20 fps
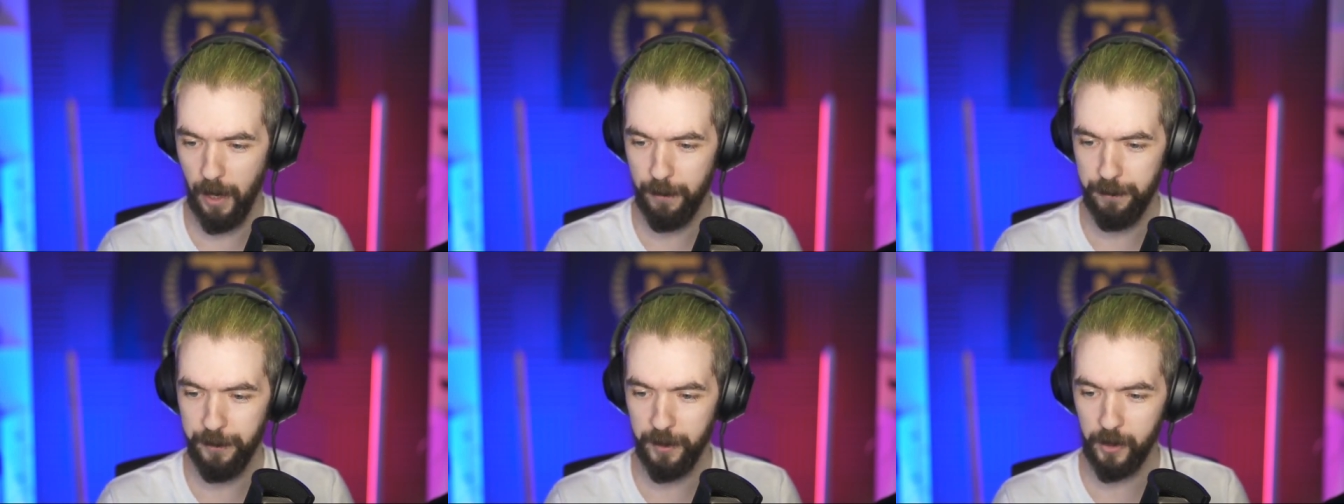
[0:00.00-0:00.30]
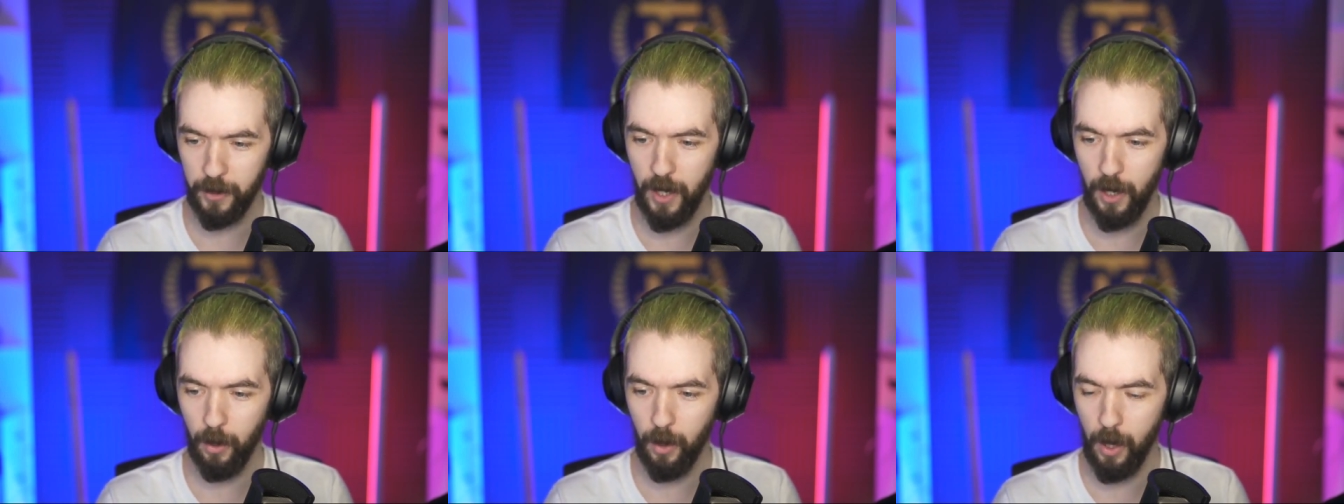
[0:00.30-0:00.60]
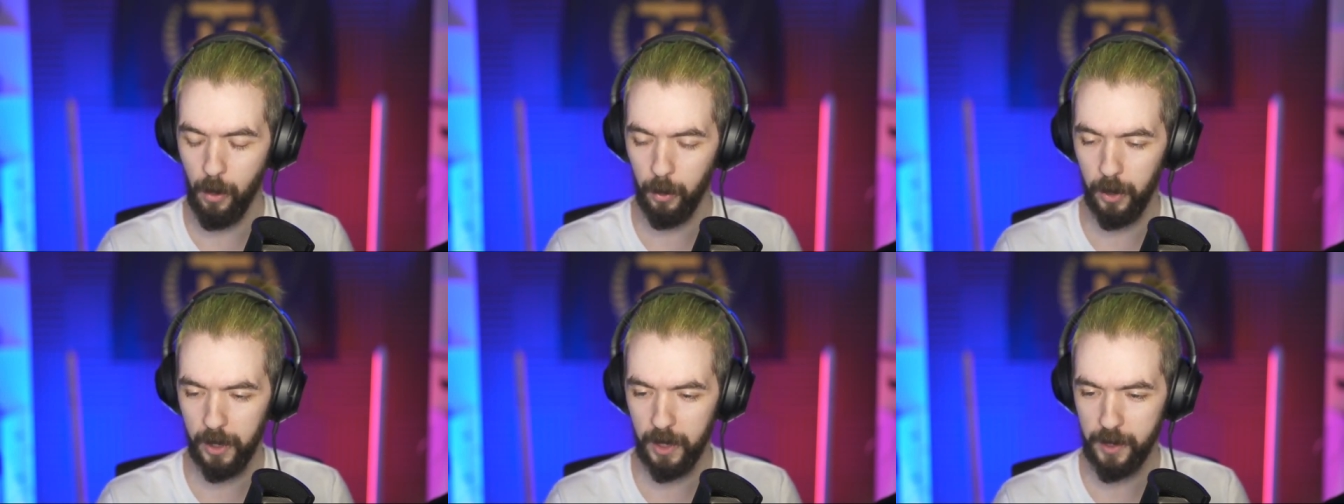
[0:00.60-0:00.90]
figure out
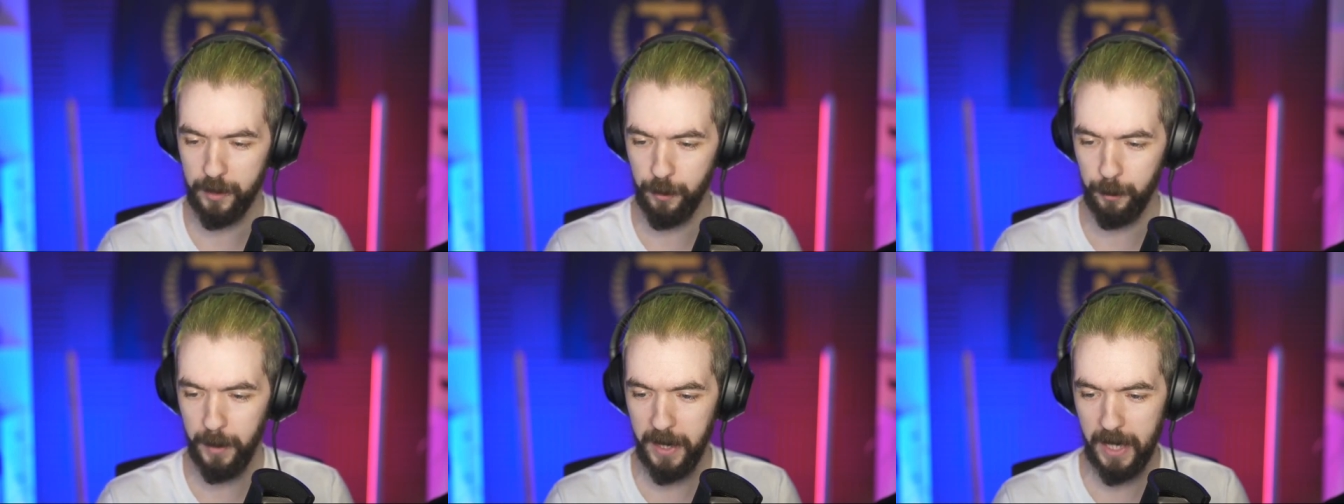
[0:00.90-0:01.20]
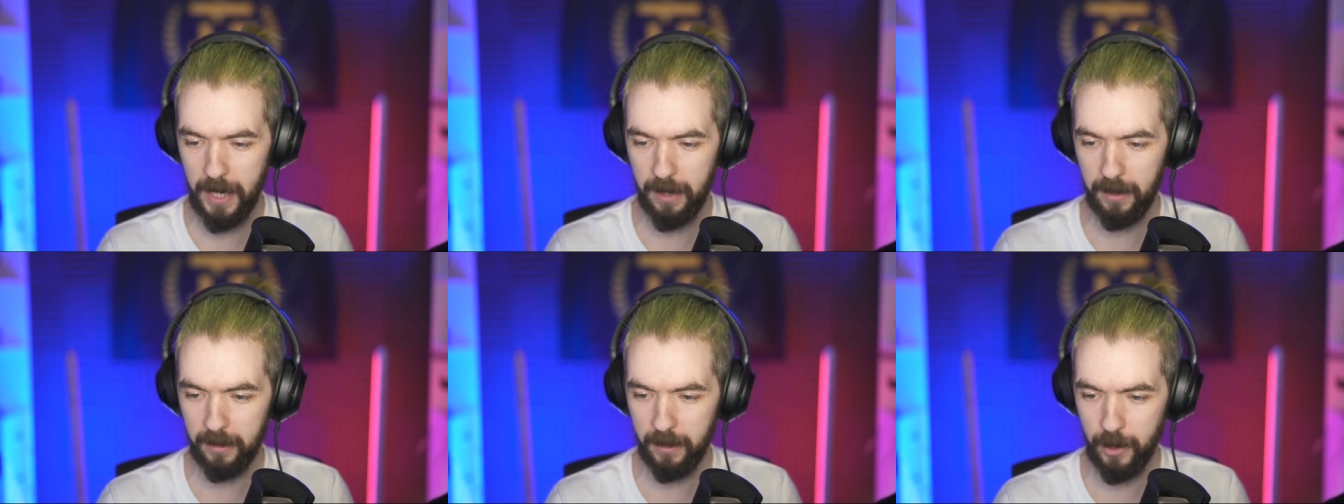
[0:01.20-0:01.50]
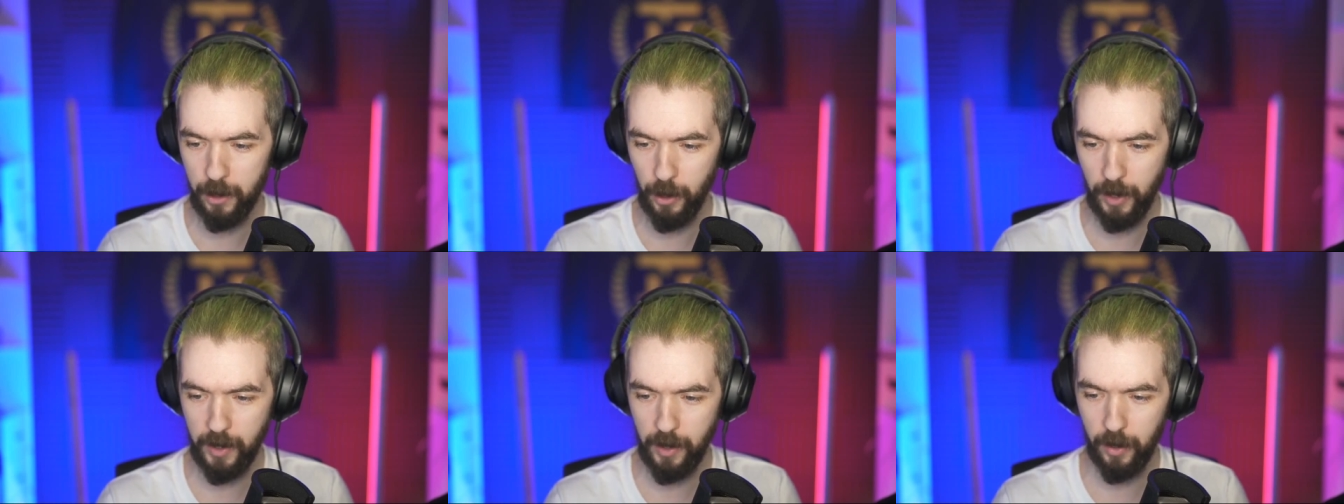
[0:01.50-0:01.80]
what works for me
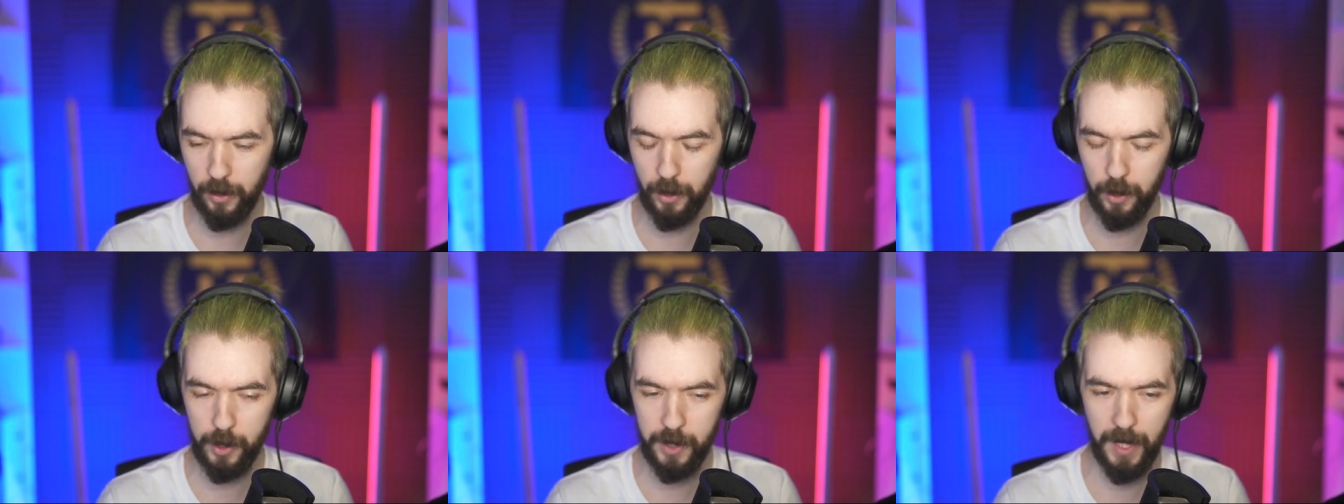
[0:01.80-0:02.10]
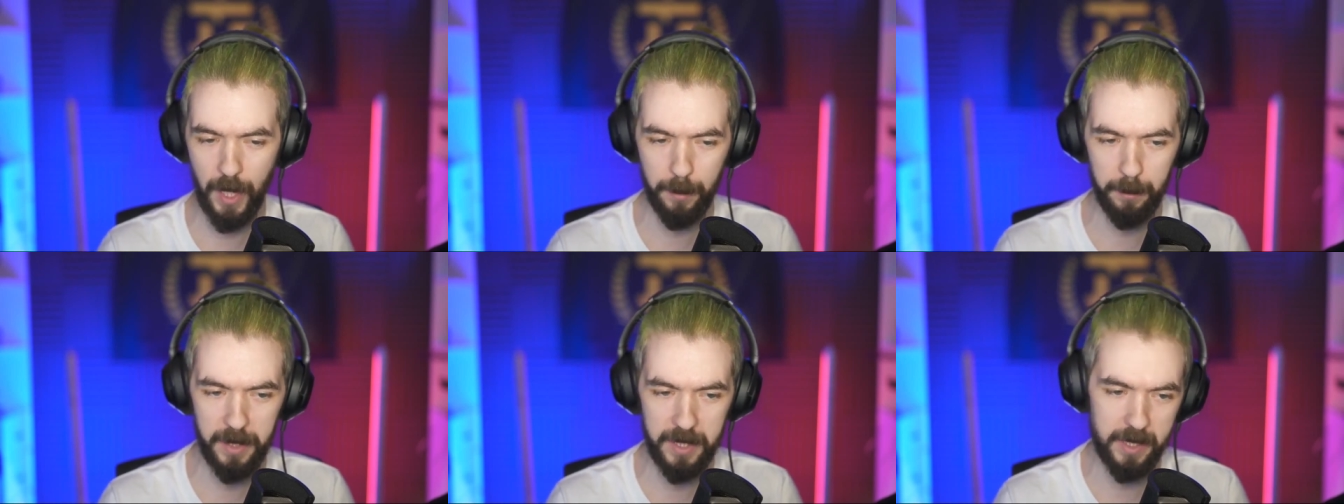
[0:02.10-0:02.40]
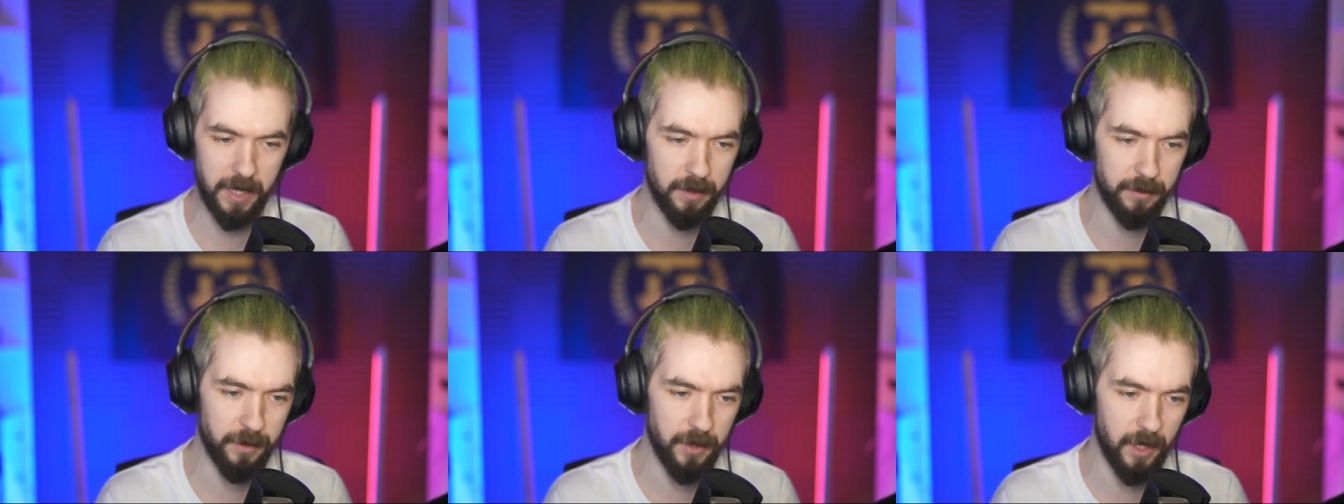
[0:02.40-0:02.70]
and try to understand
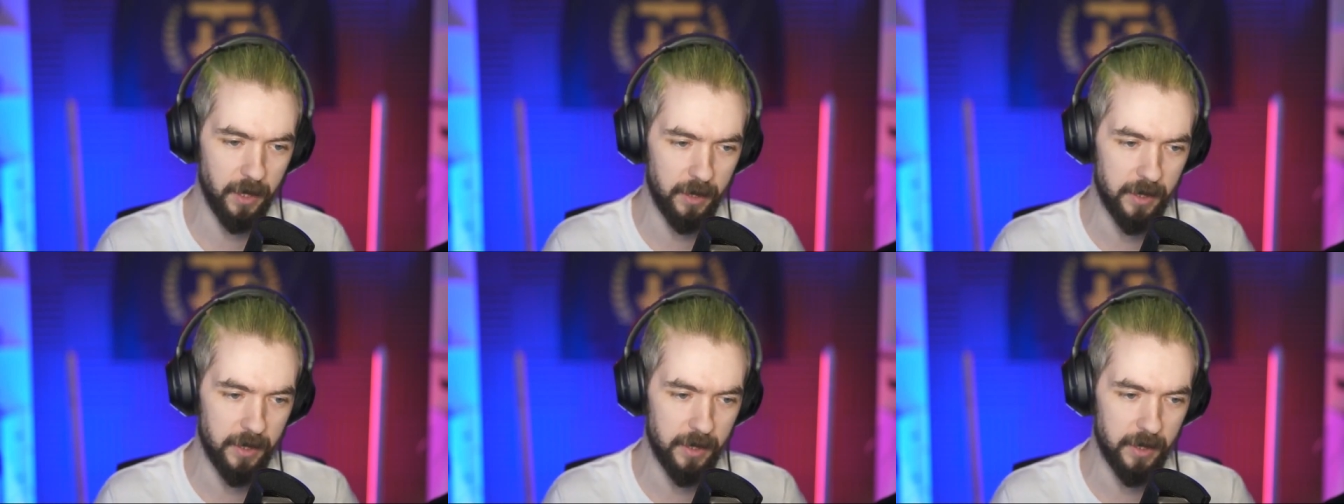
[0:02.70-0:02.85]
myself a lot.